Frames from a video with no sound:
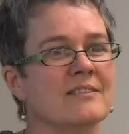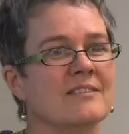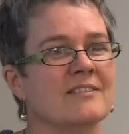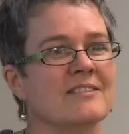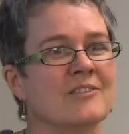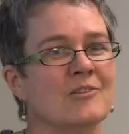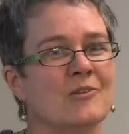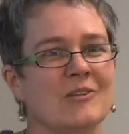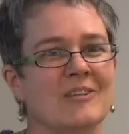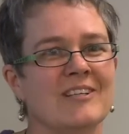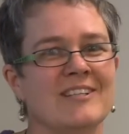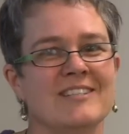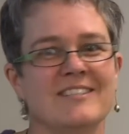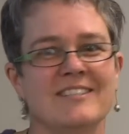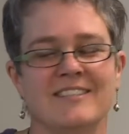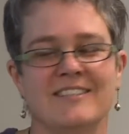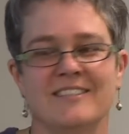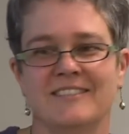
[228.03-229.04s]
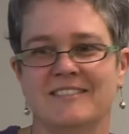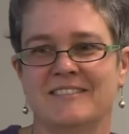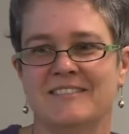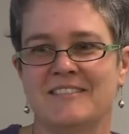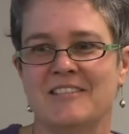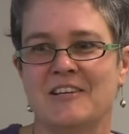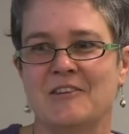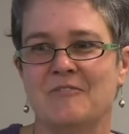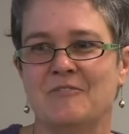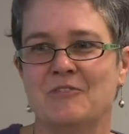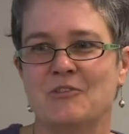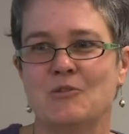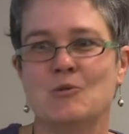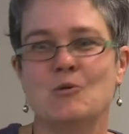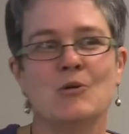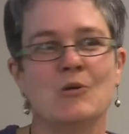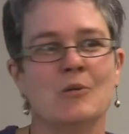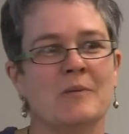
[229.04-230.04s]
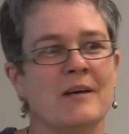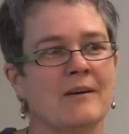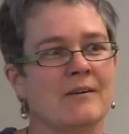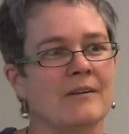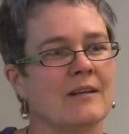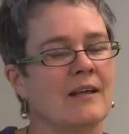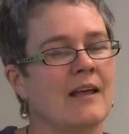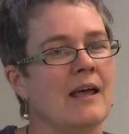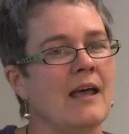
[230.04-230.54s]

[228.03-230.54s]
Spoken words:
It's not easy stuff to talk about.